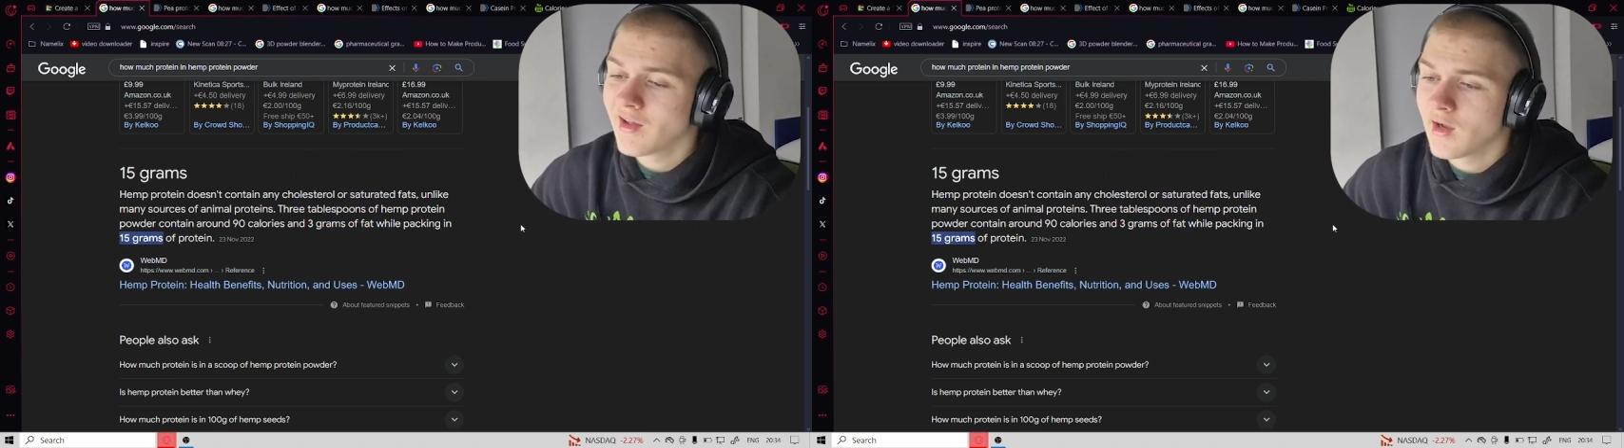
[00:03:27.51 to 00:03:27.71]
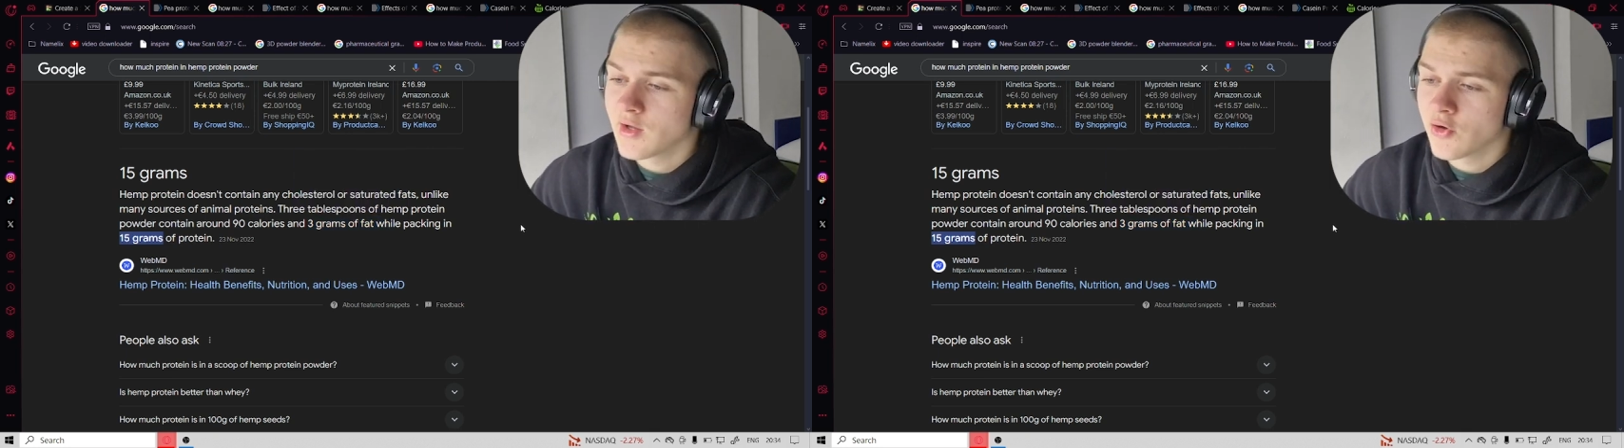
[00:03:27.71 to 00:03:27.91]

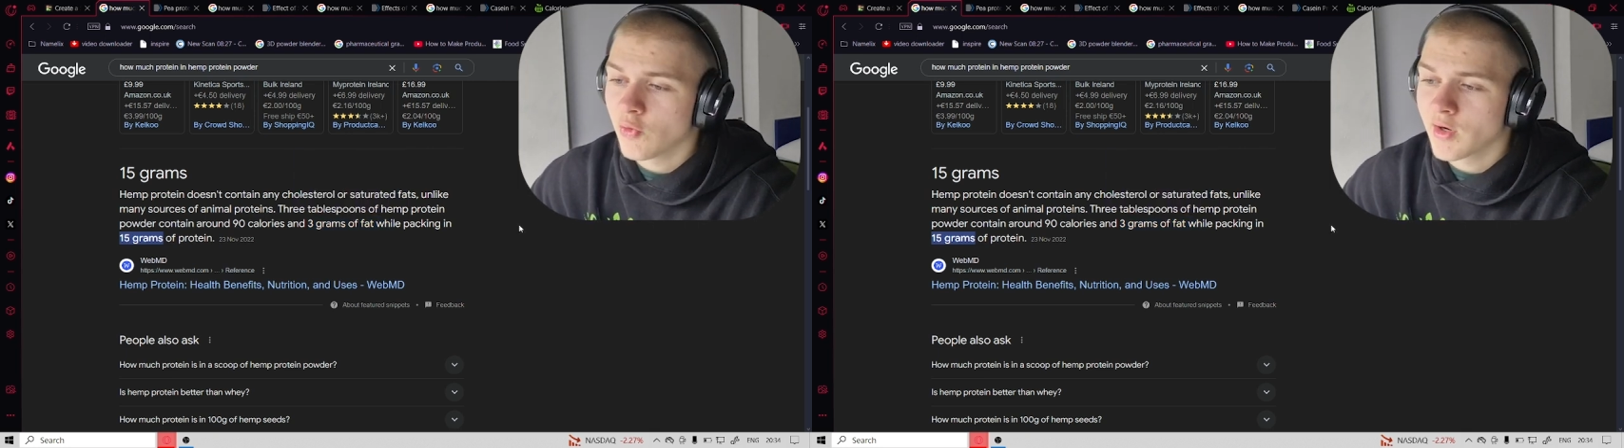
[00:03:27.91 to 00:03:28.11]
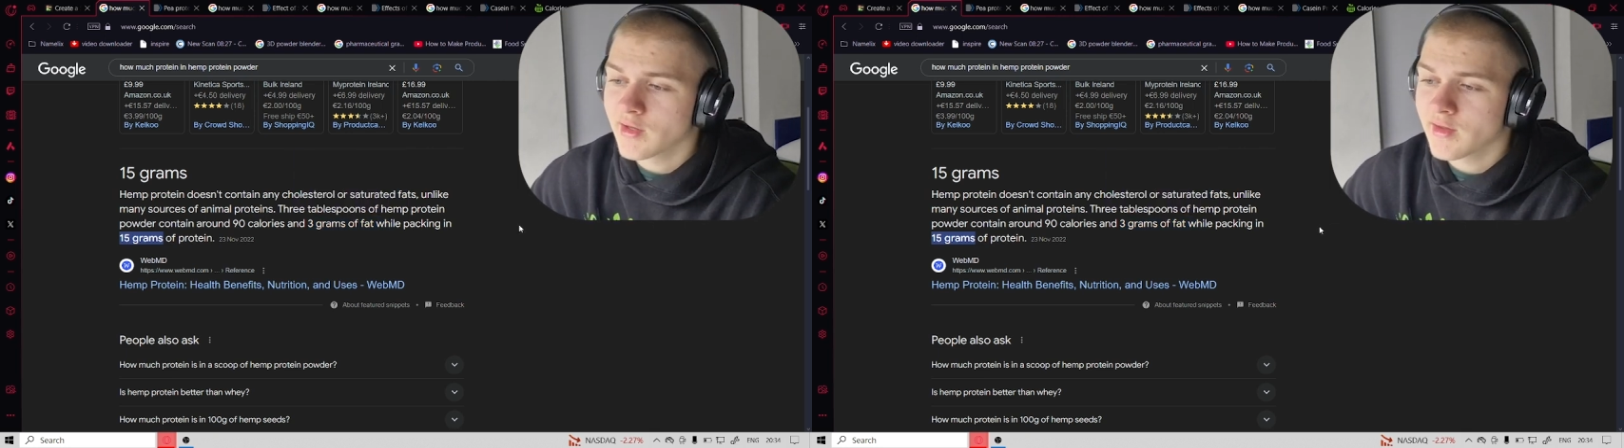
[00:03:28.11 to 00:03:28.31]
and you
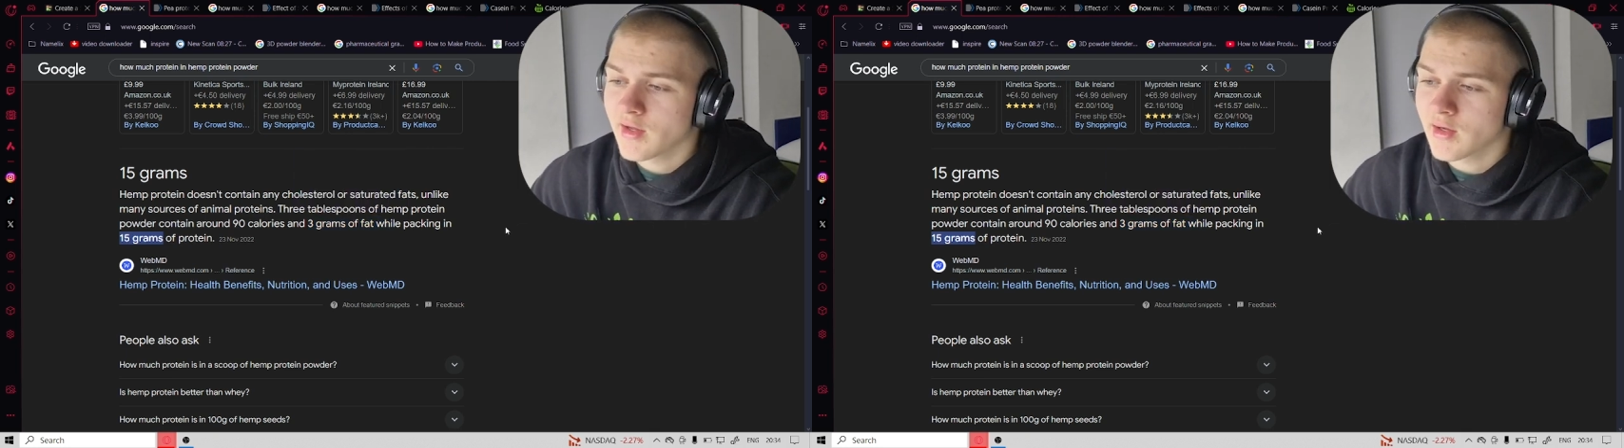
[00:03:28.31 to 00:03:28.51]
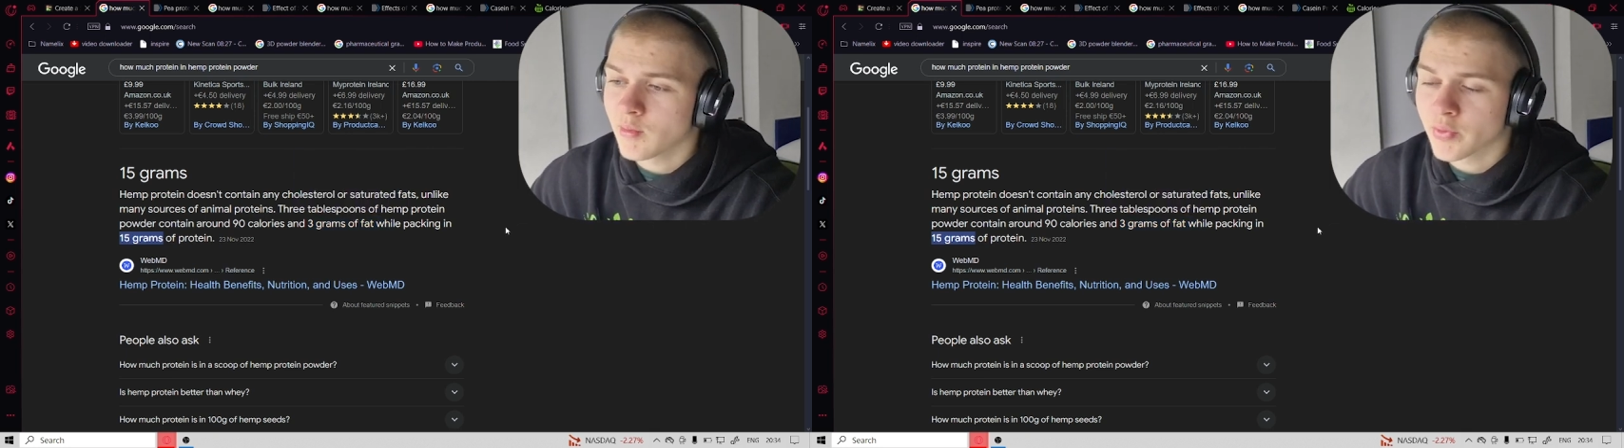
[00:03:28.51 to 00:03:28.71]
want to
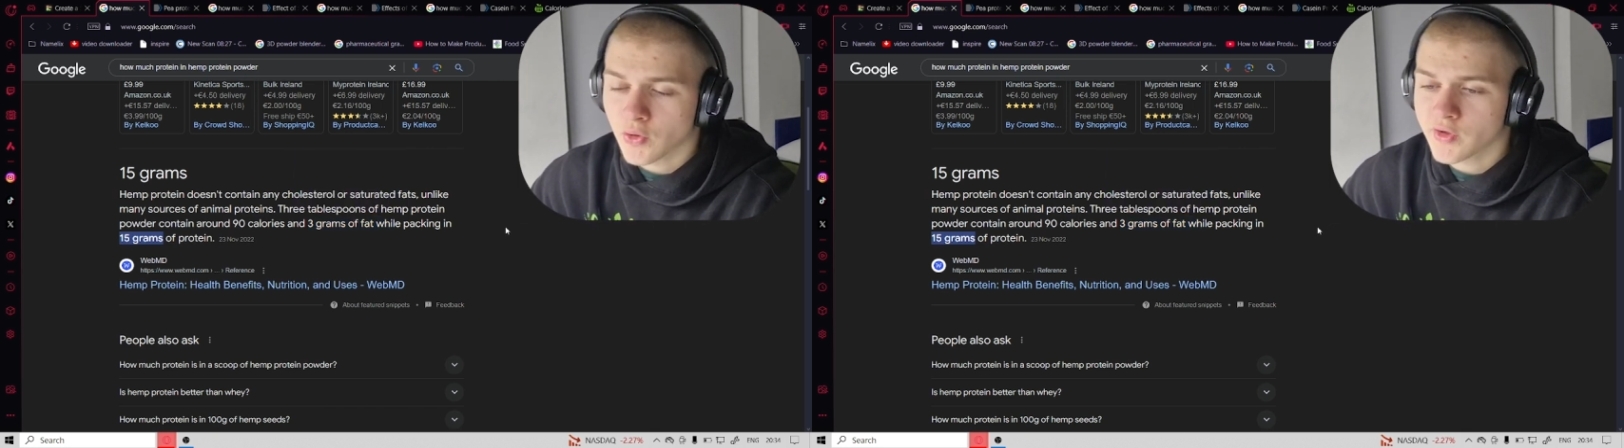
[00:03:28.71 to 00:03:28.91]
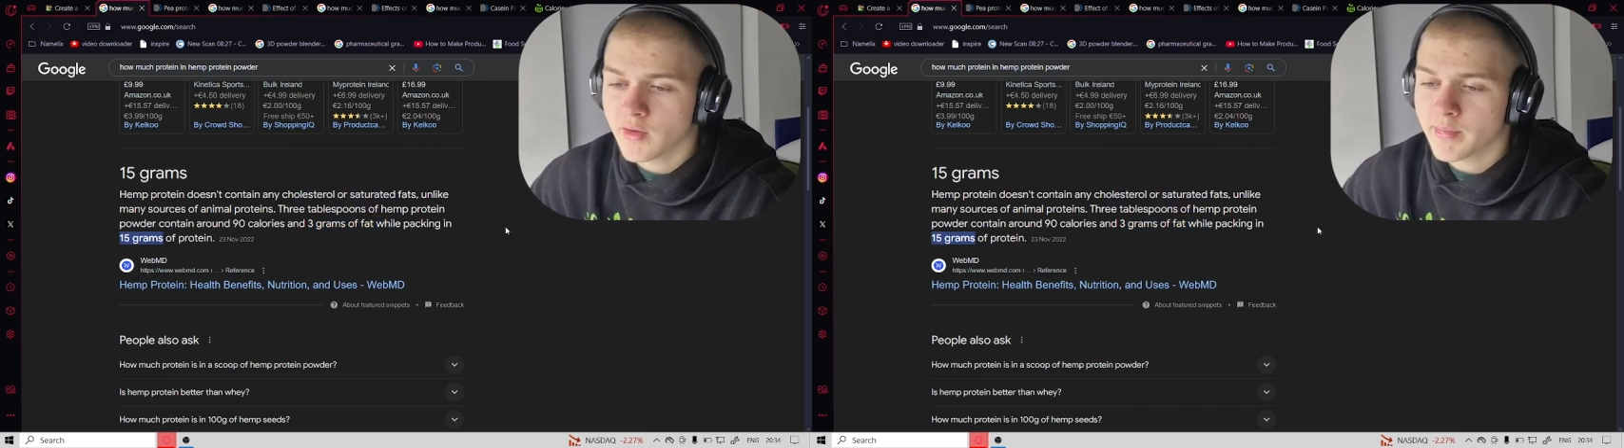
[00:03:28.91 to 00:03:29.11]
take a
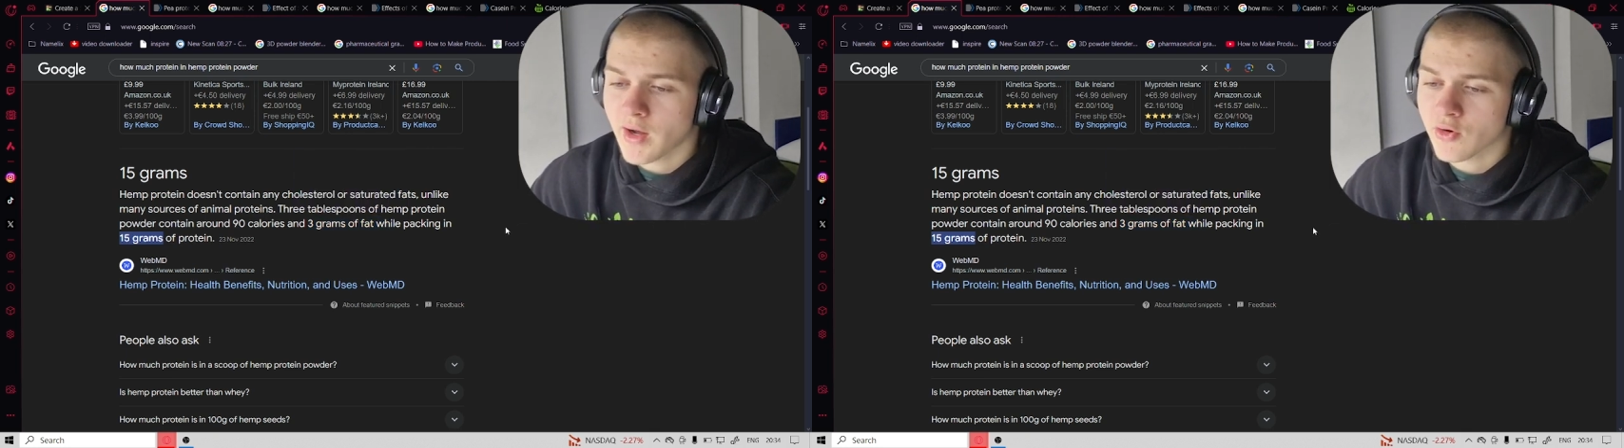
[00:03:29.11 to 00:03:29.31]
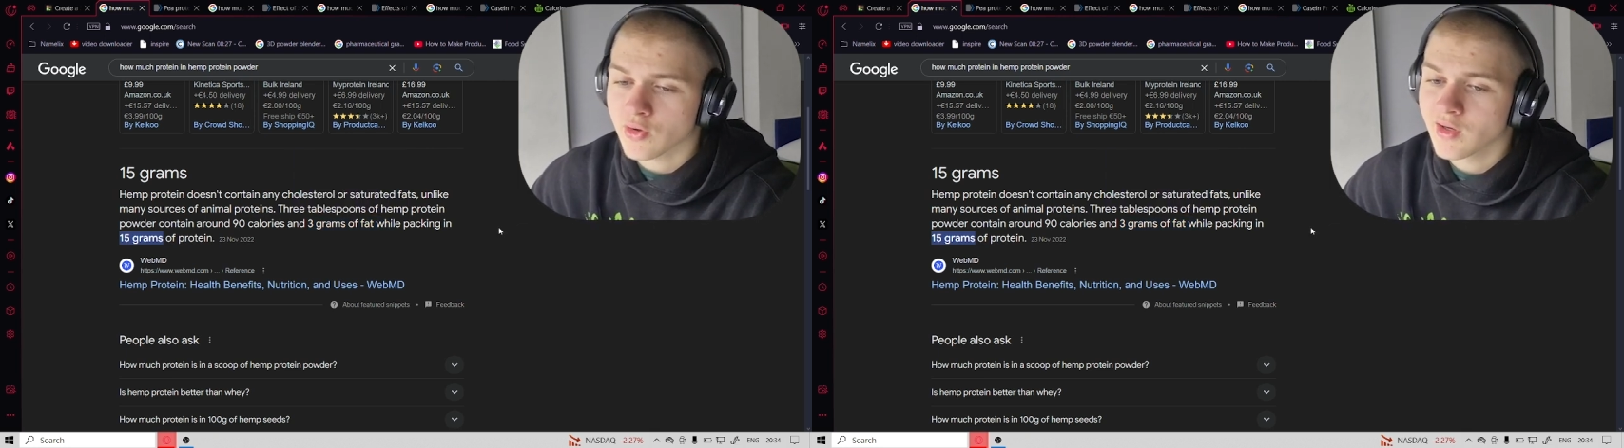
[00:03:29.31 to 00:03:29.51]
protein
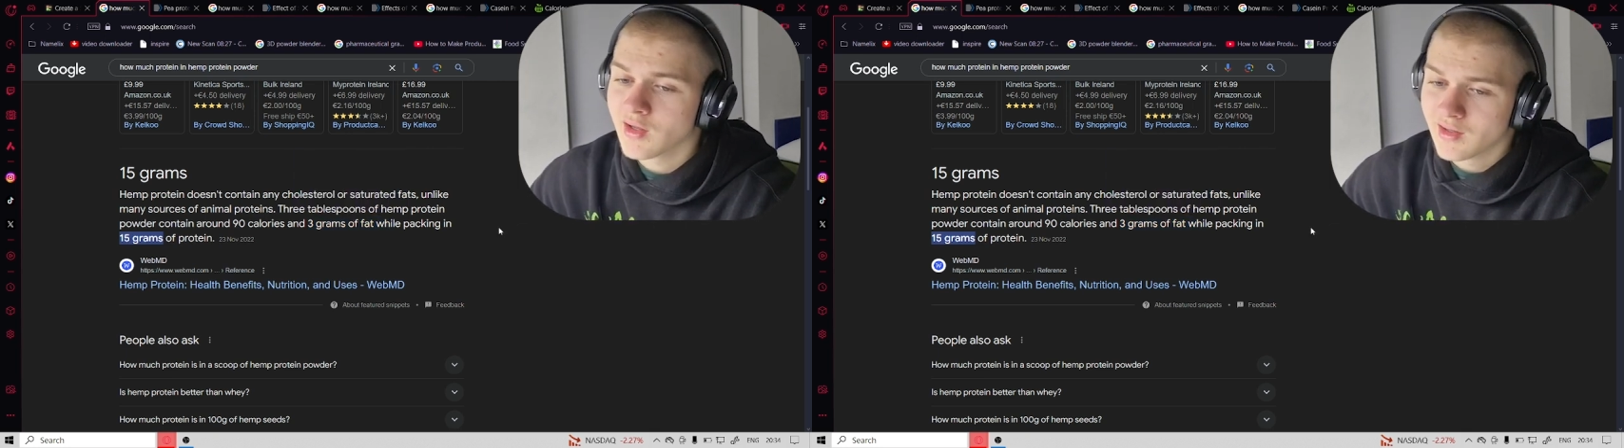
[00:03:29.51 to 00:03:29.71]
powder,